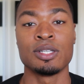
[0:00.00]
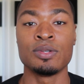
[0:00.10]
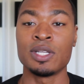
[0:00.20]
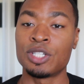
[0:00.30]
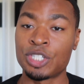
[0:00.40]

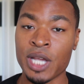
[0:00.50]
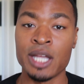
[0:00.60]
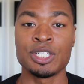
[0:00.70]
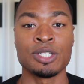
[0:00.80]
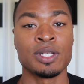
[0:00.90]
You need to
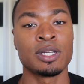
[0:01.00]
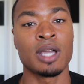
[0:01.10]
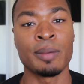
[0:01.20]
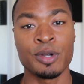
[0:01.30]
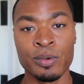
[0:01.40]
change it. You need to
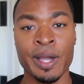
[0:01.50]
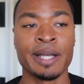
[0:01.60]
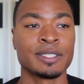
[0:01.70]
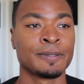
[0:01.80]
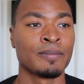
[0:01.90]
come
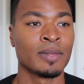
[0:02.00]
correct.